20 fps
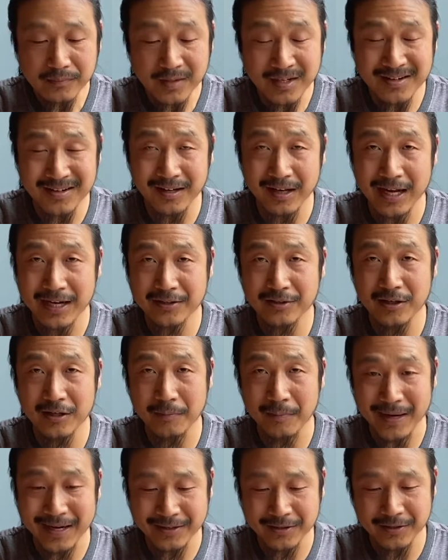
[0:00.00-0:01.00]
lightly
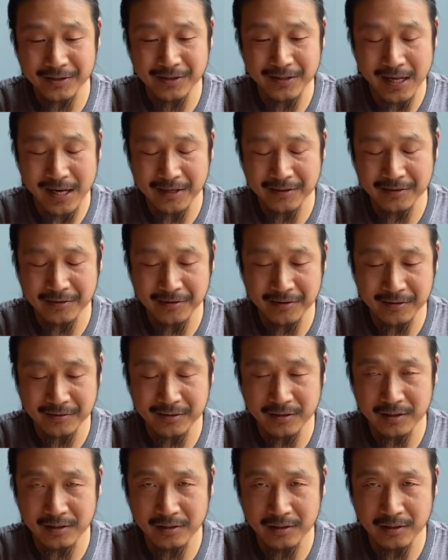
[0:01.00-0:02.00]
battered, and
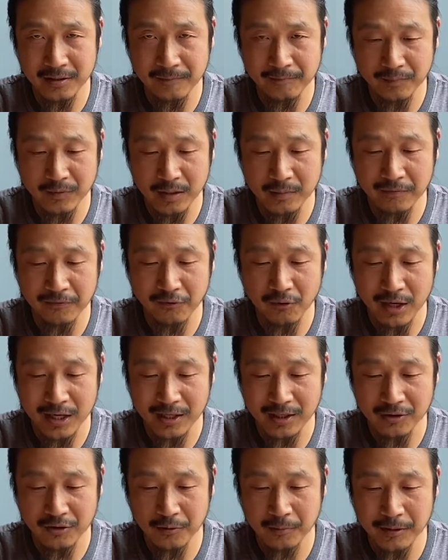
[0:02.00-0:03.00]
then deep fried a
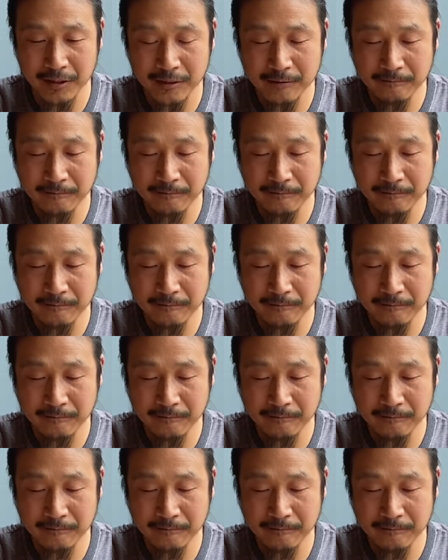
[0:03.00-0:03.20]
little bit,